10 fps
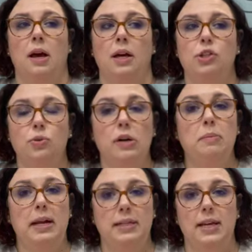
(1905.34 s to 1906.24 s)
a short
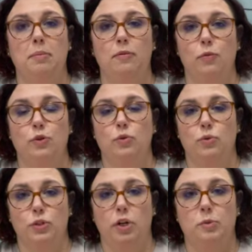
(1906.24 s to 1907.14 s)
amount of time before school
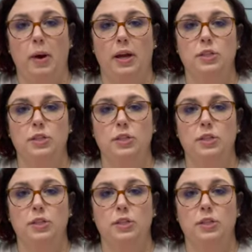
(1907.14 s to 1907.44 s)
starts back,